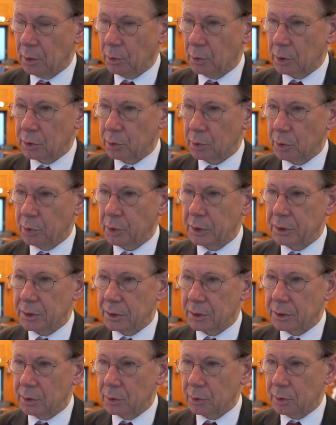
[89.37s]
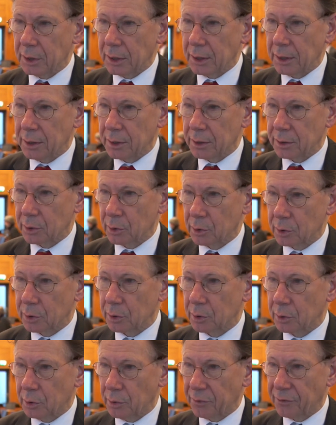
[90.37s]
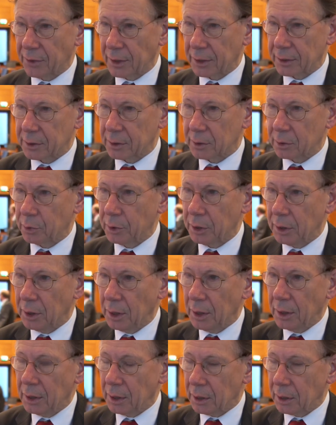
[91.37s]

what we witness today is also the fact that we,